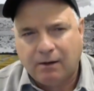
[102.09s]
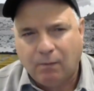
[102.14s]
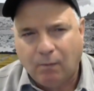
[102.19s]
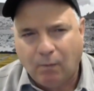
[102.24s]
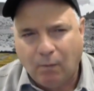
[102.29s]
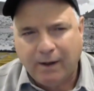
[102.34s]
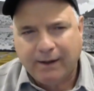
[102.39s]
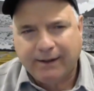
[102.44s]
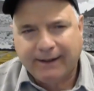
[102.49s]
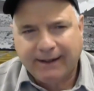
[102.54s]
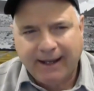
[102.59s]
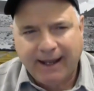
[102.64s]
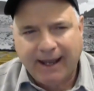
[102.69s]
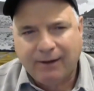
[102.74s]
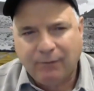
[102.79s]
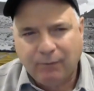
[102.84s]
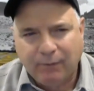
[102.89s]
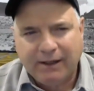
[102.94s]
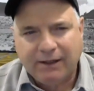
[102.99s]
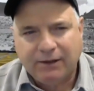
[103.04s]
What
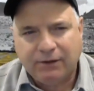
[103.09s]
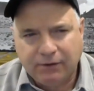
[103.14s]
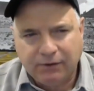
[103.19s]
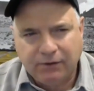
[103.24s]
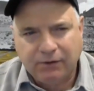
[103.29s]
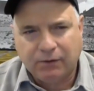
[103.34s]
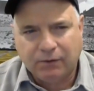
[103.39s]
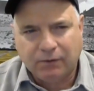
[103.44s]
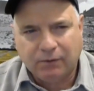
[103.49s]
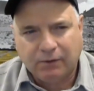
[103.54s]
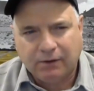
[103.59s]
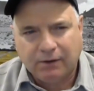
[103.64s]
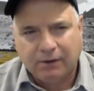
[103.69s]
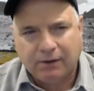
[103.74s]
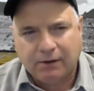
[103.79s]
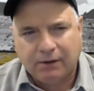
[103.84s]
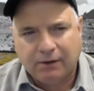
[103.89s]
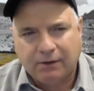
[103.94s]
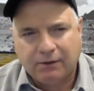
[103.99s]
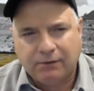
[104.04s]
can we do
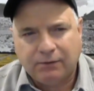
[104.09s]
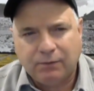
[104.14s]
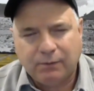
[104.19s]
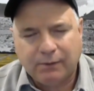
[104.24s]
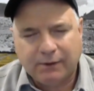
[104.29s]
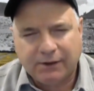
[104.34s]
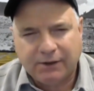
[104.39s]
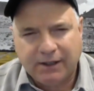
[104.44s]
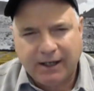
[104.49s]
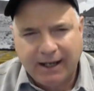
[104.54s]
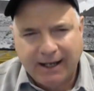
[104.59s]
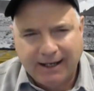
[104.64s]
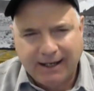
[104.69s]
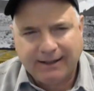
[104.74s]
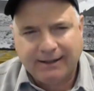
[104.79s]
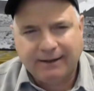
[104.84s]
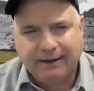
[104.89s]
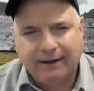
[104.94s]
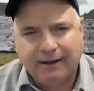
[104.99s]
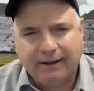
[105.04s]
to
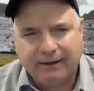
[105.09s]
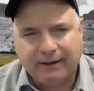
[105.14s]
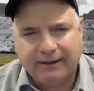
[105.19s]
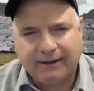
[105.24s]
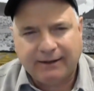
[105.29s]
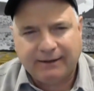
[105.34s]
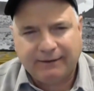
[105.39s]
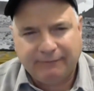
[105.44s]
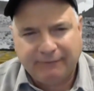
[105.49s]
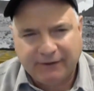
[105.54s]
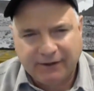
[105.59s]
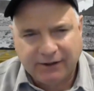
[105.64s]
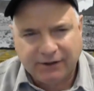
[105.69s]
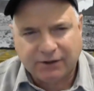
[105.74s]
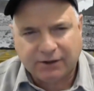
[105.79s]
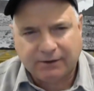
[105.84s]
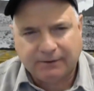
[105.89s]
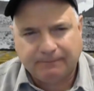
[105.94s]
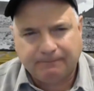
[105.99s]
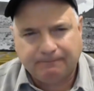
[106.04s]
end the
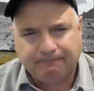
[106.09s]
division?